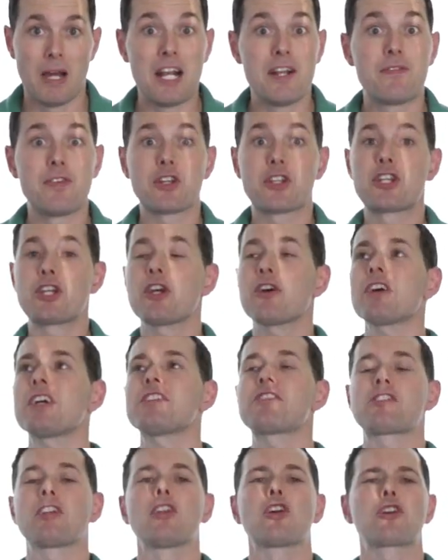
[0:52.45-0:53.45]
And if you're
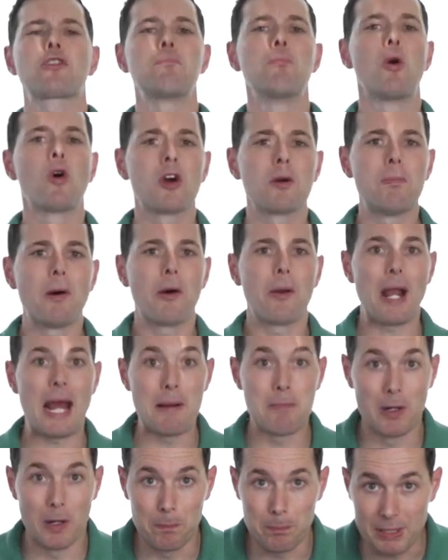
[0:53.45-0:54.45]
curious to learn more about
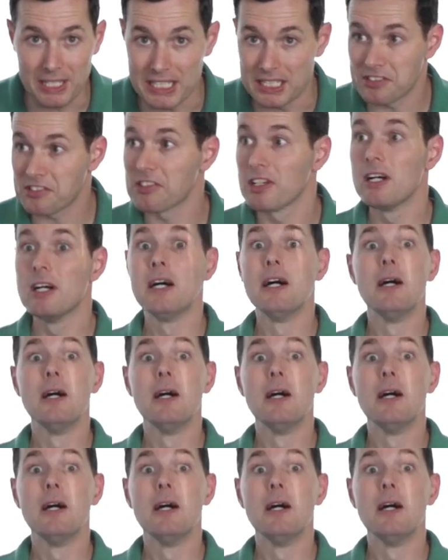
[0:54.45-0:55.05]
MLPs,